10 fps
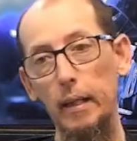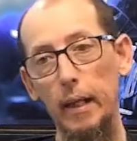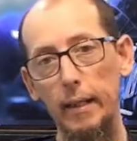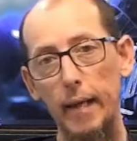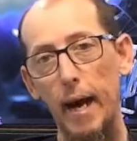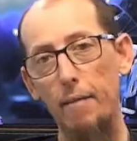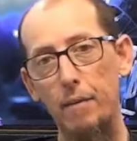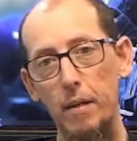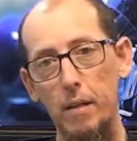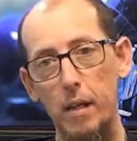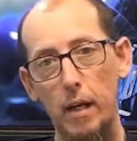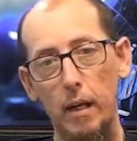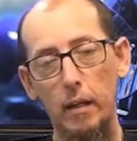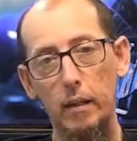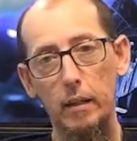and dive
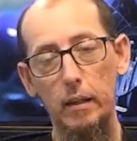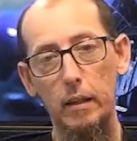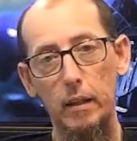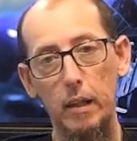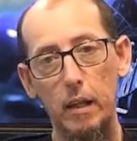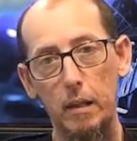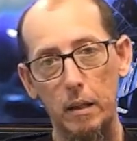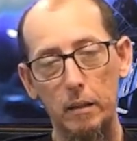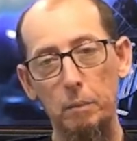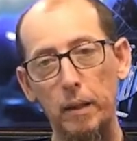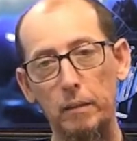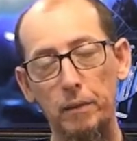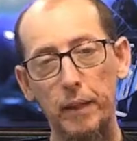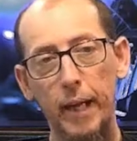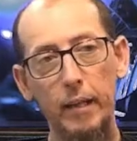into the
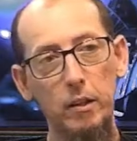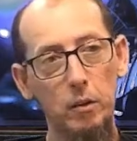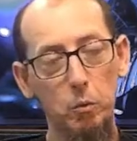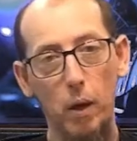specifications,